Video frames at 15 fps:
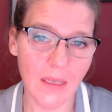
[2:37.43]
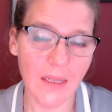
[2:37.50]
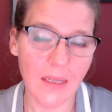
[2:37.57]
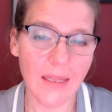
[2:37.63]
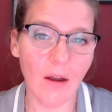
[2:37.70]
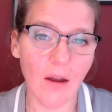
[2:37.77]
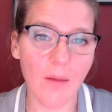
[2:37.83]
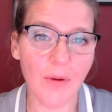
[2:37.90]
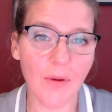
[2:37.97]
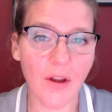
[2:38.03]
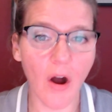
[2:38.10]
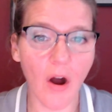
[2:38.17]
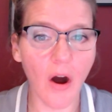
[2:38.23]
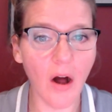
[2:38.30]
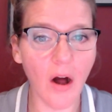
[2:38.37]
Now, I bring
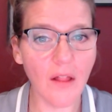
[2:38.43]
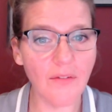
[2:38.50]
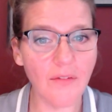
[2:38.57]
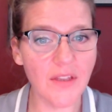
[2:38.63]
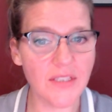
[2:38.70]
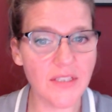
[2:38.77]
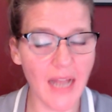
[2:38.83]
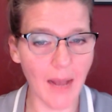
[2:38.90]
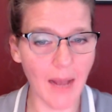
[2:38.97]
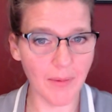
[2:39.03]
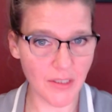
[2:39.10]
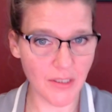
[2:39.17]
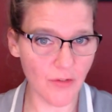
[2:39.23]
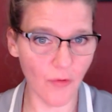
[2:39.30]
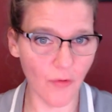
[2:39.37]
all of these
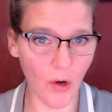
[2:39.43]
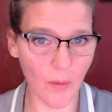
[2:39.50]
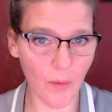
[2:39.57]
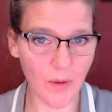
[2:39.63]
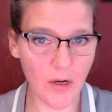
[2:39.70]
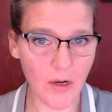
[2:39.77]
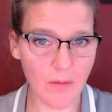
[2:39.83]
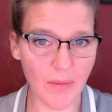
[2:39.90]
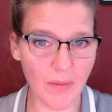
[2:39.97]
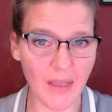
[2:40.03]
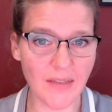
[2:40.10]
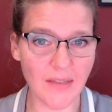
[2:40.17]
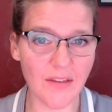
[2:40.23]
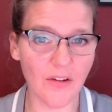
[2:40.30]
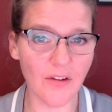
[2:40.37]
topics forward
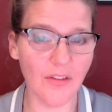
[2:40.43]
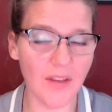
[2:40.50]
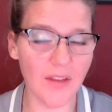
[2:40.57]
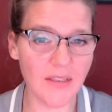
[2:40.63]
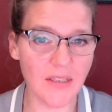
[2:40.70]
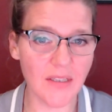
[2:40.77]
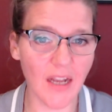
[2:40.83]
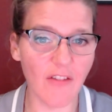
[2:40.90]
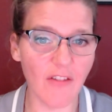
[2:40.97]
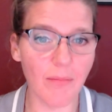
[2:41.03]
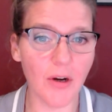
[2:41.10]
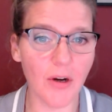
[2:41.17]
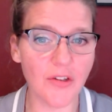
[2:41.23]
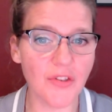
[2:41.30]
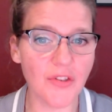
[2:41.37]
because they're things that I've
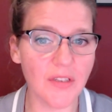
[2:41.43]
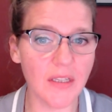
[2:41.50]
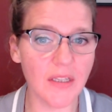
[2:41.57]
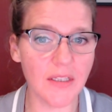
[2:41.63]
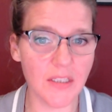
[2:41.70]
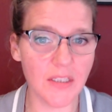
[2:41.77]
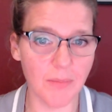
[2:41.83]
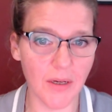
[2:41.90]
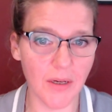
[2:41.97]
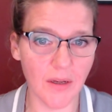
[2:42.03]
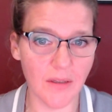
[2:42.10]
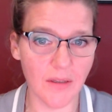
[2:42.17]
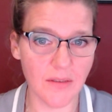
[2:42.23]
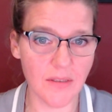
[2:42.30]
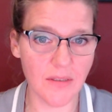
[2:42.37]
personally
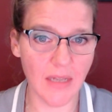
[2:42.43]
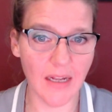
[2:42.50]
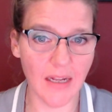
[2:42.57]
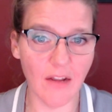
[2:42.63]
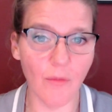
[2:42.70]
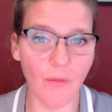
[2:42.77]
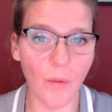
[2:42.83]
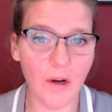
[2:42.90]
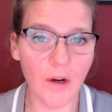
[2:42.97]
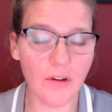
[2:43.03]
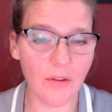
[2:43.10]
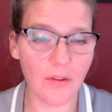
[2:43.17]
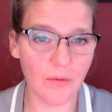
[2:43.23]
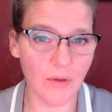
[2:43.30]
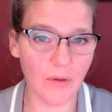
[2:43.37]
experienced and have worked
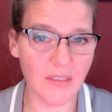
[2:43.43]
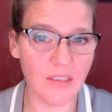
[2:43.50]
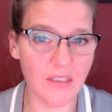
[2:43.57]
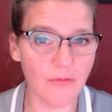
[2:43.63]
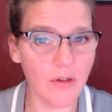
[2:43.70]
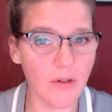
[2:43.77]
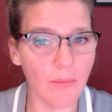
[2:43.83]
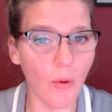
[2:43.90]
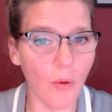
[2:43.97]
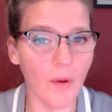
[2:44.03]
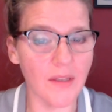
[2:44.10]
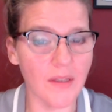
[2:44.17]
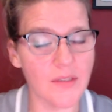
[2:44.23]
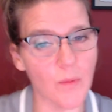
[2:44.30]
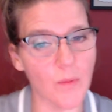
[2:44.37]
through at different
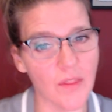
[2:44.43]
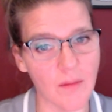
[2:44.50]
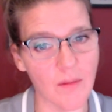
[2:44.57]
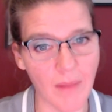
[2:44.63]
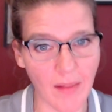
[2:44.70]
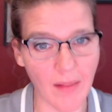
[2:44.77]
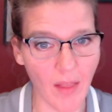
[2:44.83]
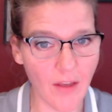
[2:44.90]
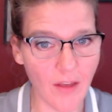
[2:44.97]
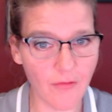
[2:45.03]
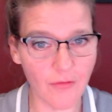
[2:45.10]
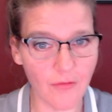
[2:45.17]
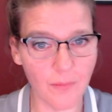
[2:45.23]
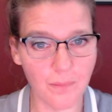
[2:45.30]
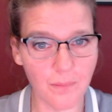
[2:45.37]
points within my
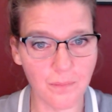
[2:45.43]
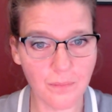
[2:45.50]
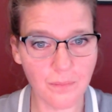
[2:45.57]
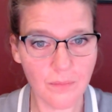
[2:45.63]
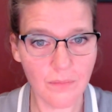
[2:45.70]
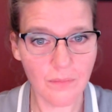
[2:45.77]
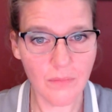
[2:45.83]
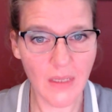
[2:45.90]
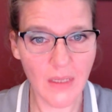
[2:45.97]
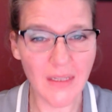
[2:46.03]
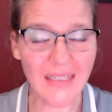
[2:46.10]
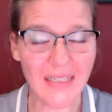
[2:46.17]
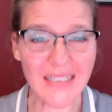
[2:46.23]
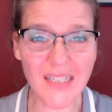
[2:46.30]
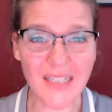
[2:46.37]
life.
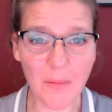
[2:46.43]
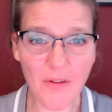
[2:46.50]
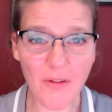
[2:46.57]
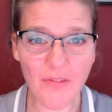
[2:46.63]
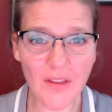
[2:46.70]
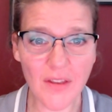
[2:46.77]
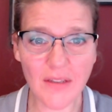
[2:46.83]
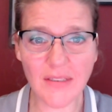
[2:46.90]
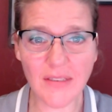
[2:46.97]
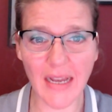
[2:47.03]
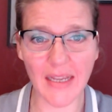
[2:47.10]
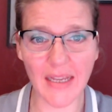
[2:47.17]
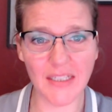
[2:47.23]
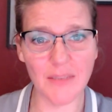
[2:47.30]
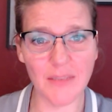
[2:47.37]
Some of these
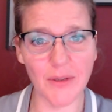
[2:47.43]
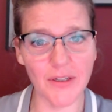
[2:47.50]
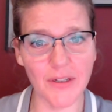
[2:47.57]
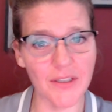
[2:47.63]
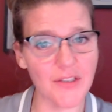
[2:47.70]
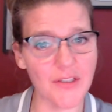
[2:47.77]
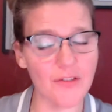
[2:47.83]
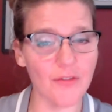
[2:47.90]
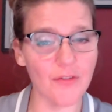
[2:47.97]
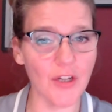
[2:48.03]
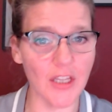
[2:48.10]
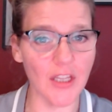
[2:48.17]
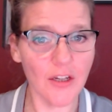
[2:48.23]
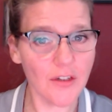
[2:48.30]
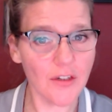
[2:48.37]
I experienced for
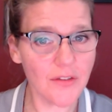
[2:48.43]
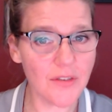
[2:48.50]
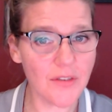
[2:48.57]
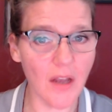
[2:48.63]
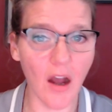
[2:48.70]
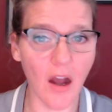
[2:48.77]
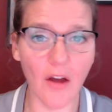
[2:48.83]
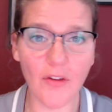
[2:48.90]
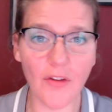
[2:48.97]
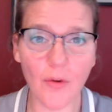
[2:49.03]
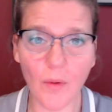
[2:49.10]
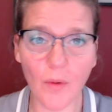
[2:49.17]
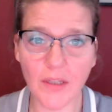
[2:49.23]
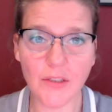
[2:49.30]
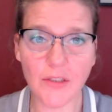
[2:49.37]
years. Other
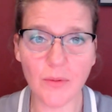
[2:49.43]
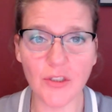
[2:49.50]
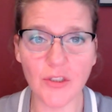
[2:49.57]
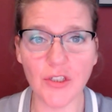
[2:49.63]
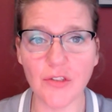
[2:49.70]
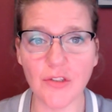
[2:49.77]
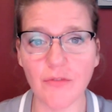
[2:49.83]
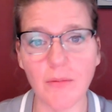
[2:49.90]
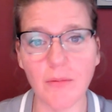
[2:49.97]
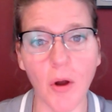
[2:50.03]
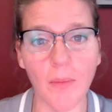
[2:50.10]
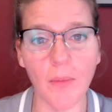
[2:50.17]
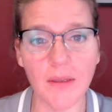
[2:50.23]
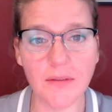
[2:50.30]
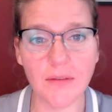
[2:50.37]
ones were just for
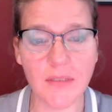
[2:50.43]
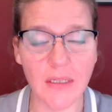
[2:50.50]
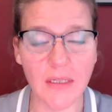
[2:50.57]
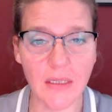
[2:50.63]
moments.